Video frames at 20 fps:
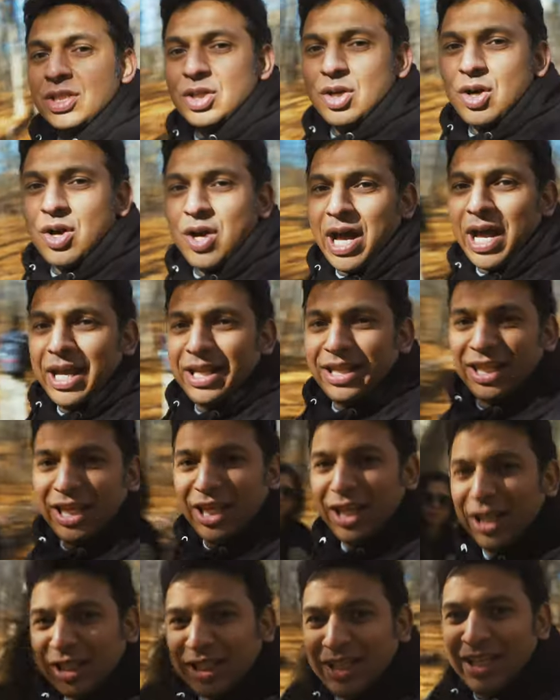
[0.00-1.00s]
So I
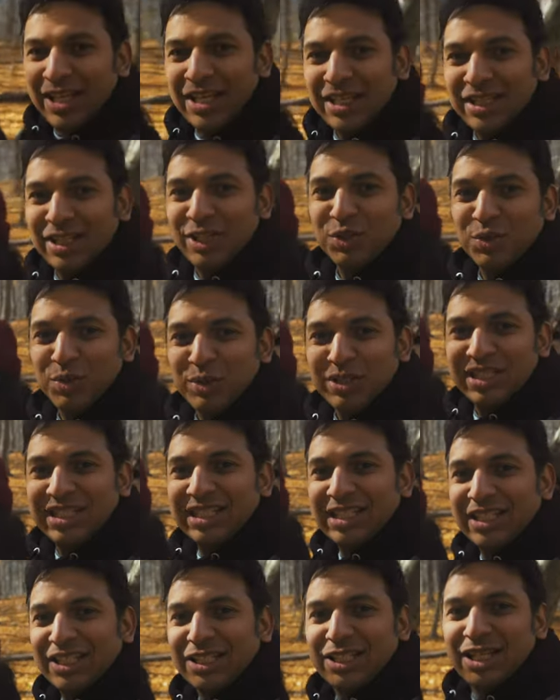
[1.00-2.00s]
think this was a
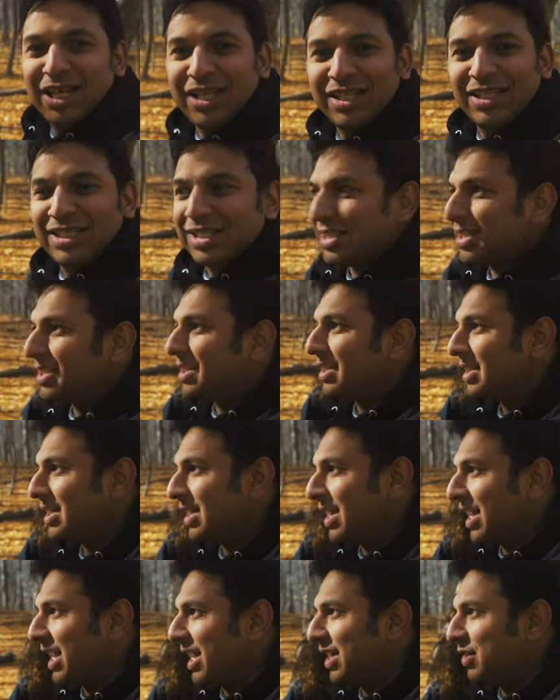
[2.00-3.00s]
success.
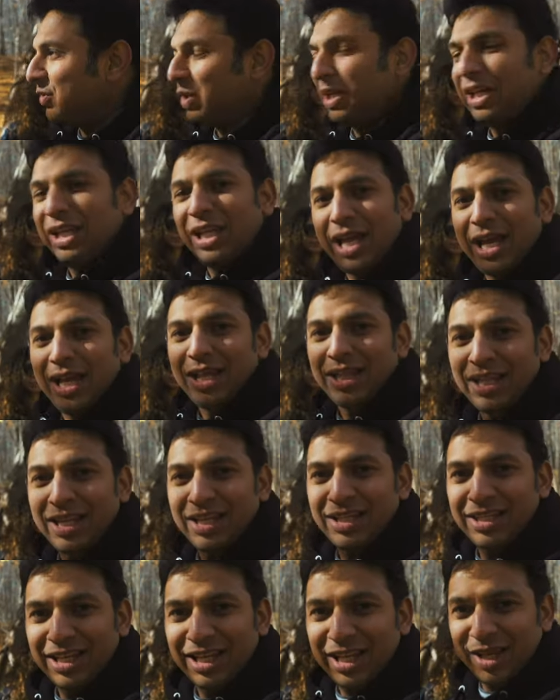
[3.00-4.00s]
I really like
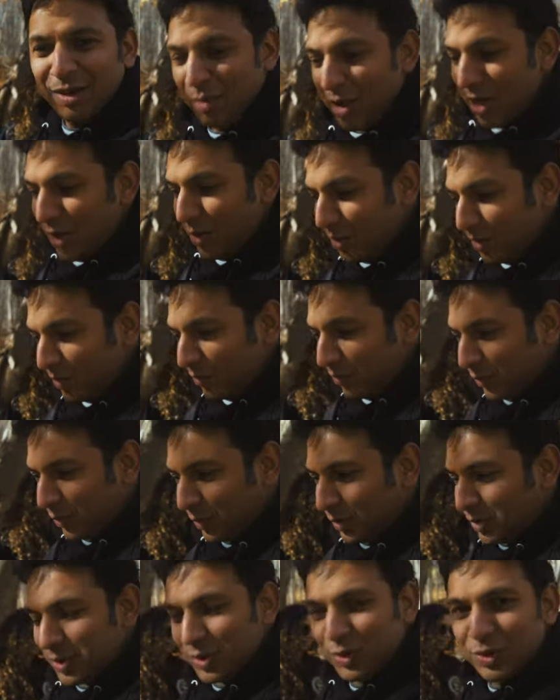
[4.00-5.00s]
that they came out
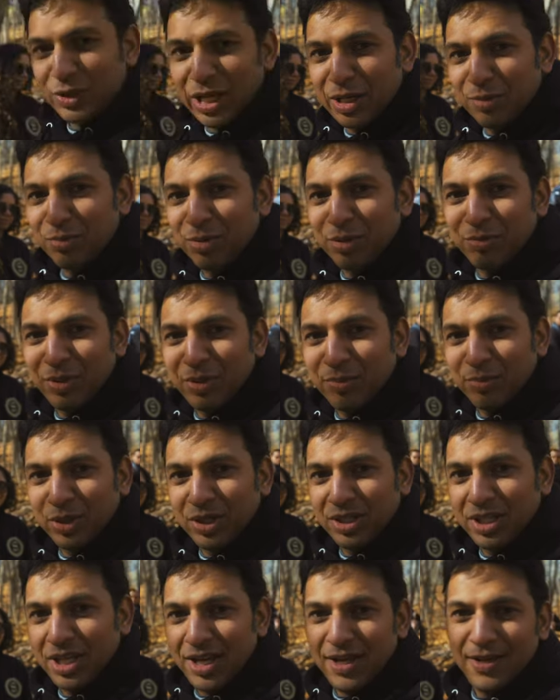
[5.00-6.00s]
to celebrate my
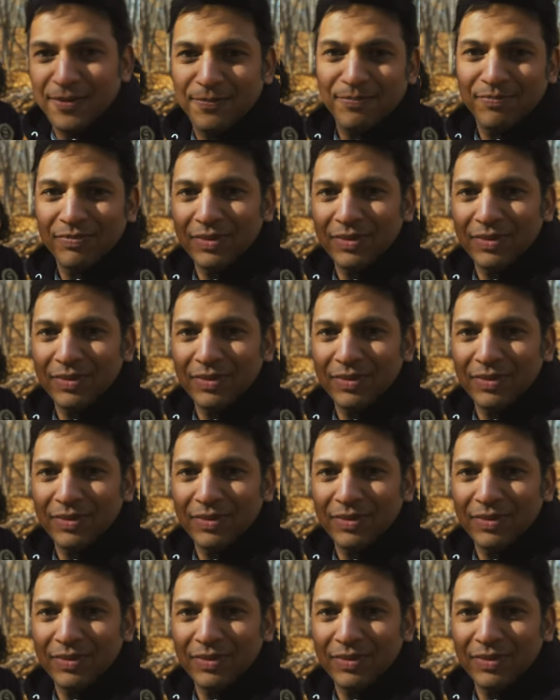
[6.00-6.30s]
birthday.